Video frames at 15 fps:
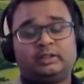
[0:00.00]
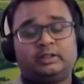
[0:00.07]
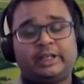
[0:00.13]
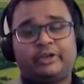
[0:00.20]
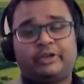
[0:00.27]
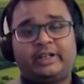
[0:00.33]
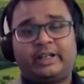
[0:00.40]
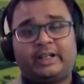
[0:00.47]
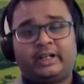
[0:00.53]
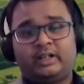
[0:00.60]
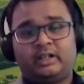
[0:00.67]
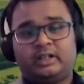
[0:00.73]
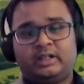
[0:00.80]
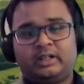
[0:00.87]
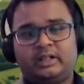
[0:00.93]
Thank you,
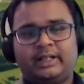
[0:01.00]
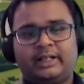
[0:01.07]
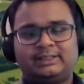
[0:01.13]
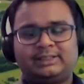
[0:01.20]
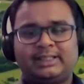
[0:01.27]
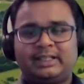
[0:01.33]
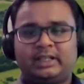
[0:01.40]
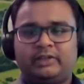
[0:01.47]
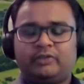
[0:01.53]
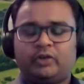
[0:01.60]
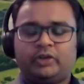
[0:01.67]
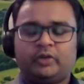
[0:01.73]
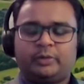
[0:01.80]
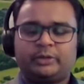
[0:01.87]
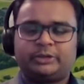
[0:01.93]
Darren and Data Standard, for
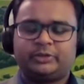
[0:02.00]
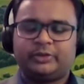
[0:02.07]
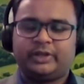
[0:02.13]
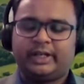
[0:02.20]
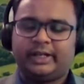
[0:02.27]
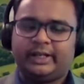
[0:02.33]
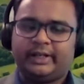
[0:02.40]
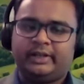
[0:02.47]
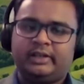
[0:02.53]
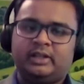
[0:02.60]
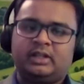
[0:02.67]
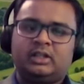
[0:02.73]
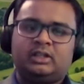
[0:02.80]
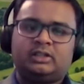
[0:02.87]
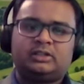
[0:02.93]
the opportunity.
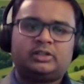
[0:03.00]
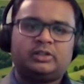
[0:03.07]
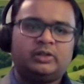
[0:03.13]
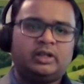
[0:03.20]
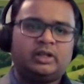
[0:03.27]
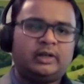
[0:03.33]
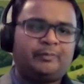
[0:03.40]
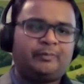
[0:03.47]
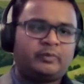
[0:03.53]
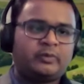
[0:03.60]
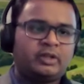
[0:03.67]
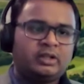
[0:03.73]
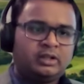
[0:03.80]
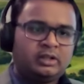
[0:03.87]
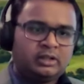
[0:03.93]
So
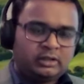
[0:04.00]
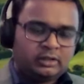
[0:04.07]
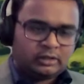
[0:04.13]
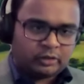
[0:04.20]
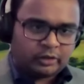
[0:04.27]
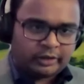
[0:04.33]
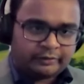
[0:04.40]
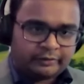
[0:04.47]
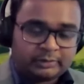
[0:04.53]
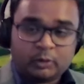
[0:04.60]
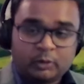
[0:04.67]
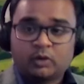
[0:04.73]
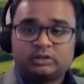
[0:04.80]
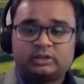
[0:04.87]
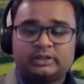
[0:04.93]
if
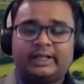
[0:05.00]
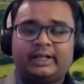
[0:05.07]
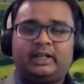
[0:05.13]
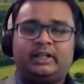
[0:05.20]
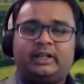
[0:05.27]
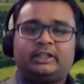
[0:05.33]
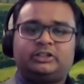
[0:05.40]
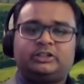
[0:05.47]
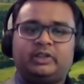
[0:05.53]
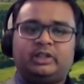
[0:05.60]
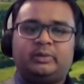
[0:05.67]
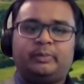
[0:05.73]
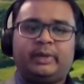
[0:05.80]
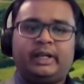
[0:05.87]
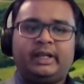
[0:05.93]
someone wants to get in touch
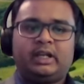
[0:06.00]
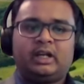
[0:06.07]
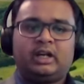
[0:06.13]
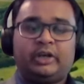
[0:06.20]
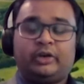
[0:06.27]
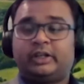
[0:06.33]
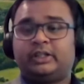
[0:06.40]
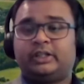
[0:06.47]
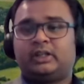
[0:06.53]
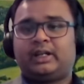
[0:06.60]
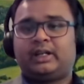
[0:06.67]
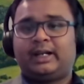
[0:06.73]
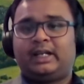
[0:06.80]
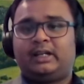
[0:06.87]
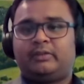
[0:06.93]
with me, you can
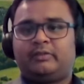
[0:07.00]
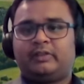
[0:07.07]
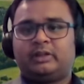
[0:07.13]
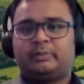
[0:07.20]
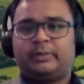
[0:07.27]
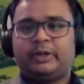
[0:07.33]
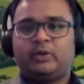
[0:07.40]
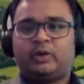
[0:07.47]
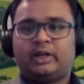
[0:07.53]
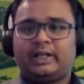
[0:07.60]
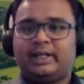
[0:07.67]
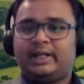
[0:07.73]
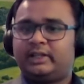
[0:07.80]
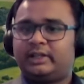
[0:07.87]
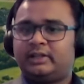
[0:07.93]
connect with me on
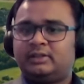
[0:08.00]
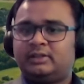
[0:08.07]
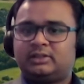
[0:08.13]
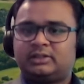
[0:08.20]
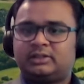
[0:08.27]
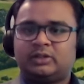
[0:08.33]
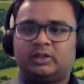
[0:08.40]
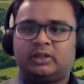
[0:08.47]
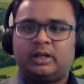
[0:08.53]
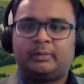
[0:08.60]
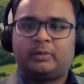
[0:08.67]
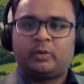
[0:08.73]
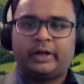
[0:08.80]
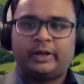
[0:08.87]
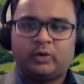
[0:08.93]
LinkedIn. So
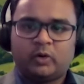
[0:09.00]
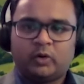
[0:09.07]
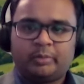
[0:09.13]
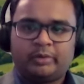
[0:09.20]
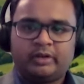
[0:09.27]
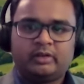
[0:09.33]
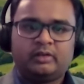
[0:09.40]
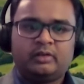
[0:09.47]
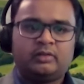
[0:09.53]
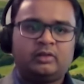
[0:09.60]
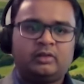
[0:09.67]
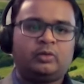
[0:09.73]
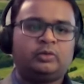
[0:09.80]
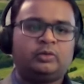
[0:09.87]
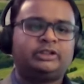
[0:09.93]
I'm quite open
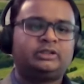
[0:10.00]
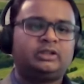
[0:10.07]
to